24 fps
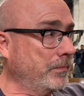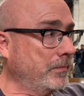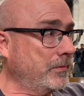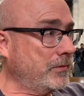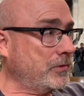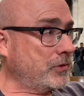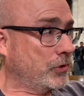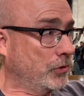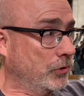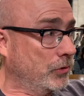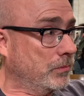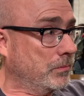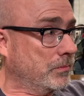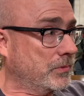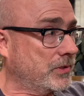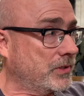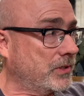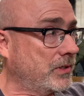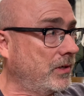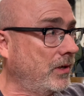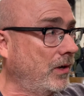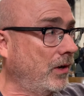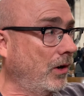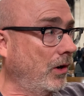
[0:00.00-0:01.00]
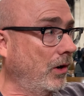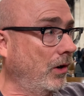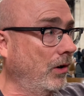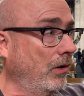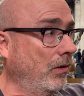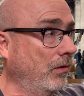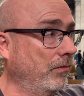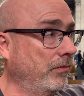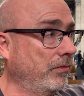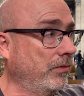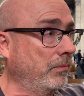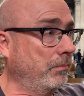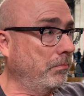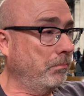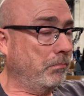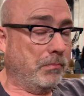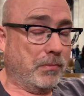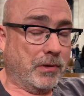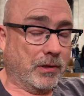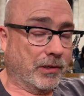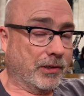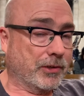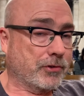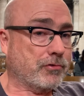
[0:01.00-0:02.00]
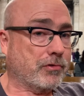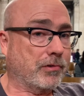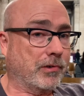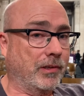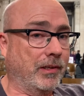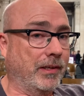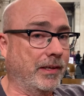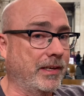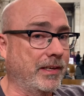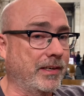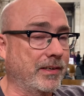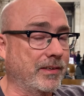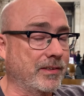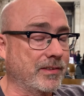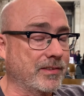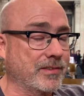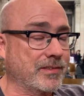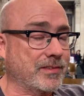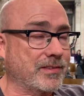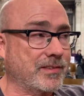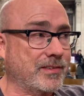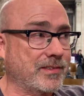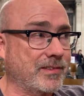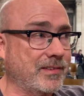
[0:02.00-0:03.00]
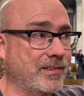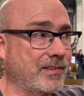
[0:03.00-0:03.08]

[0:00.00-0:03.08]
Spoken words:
tombs of military leaders.